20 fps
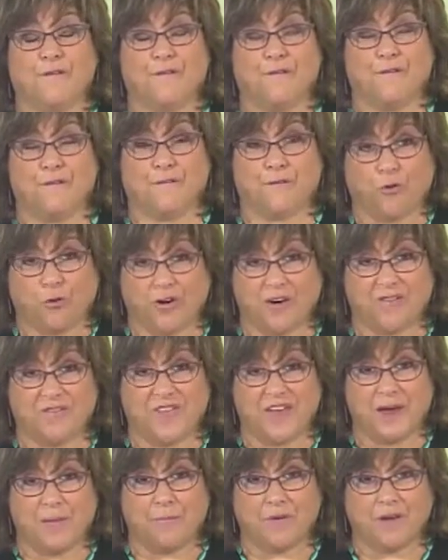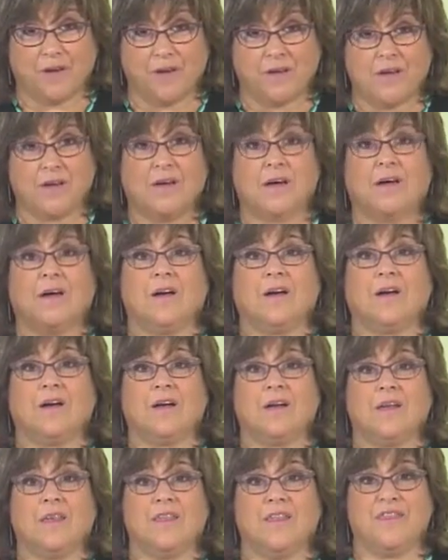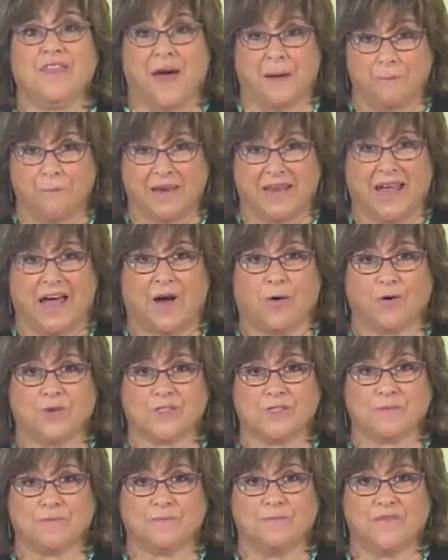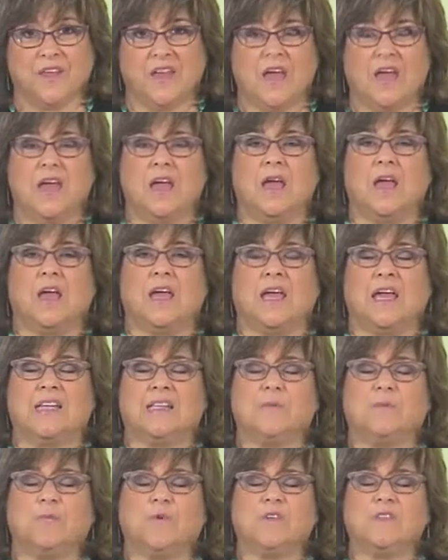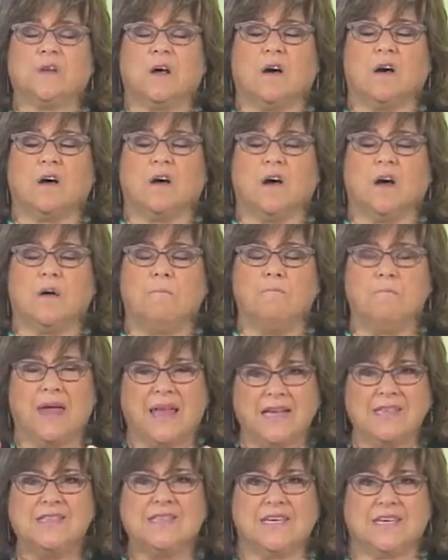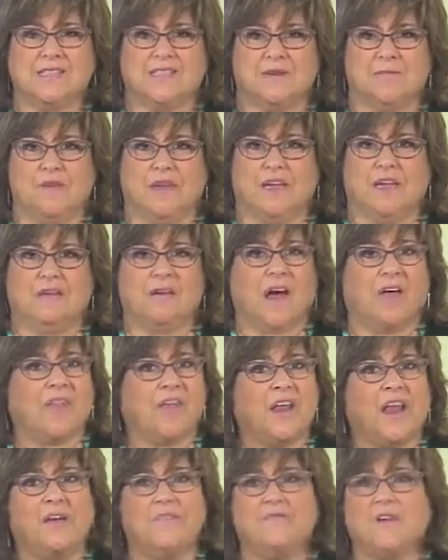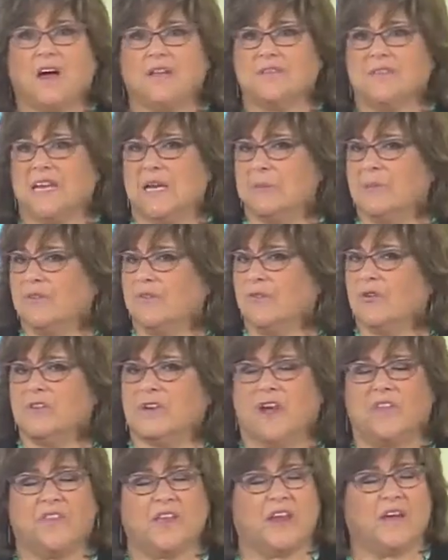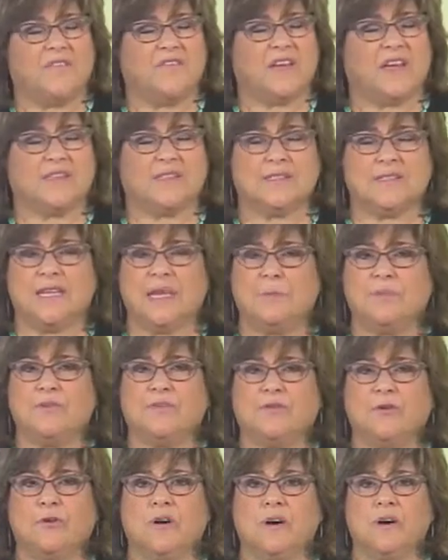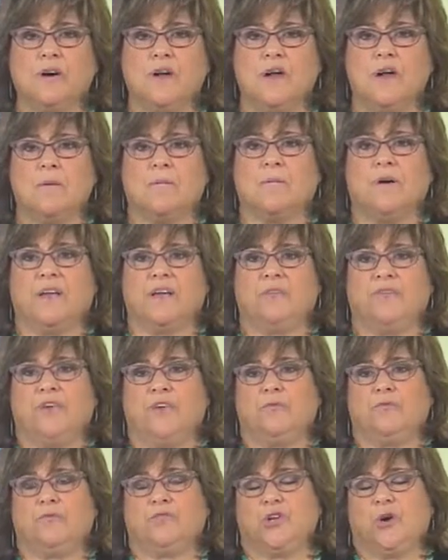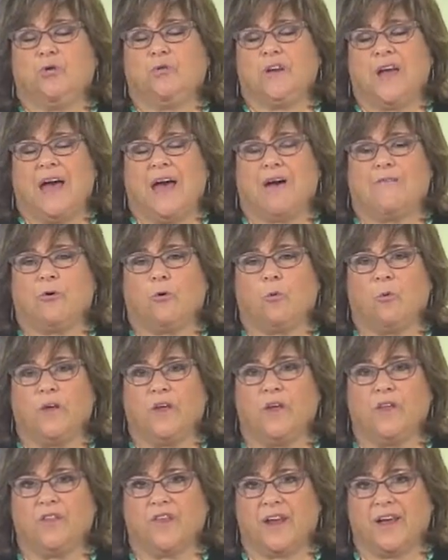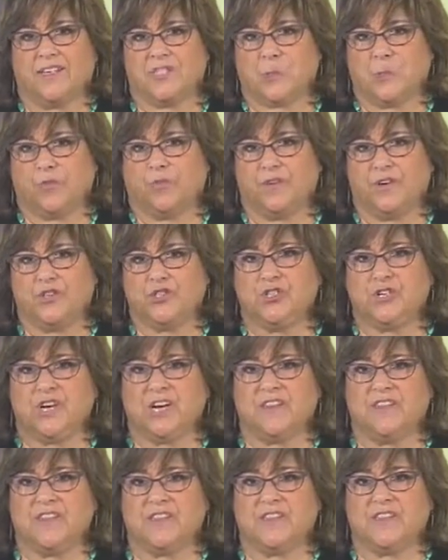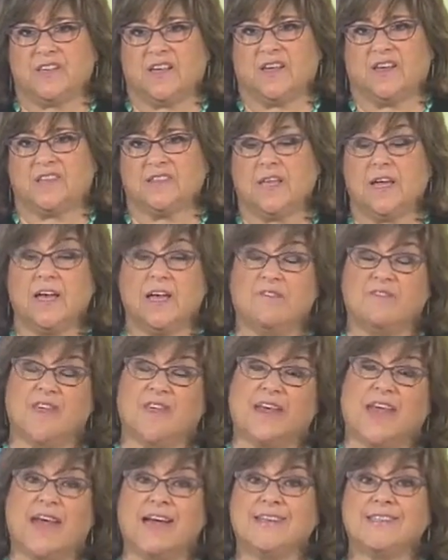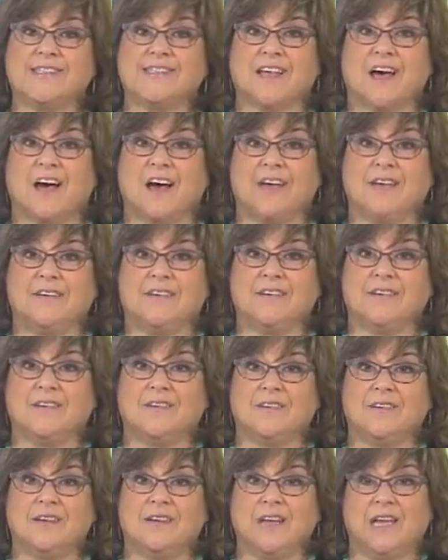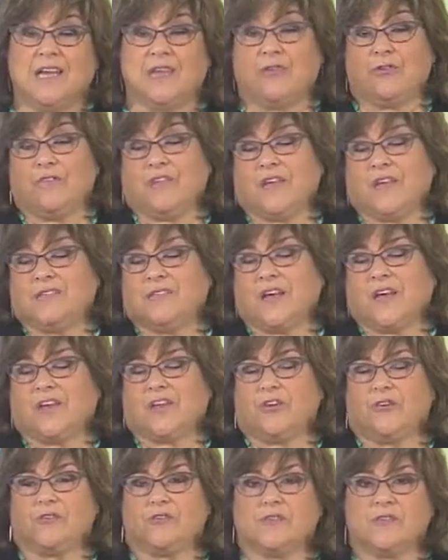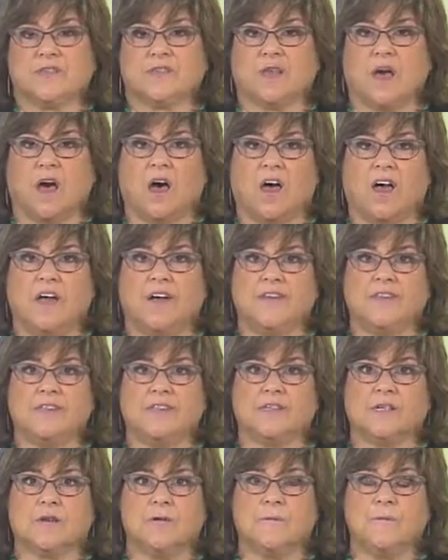4 of them, that many hours. It was amazing to me, not that I've not done it before, not that I've not seen it before, but if you don't have a will that has a provision in it that says if they can't decide, either the executor decides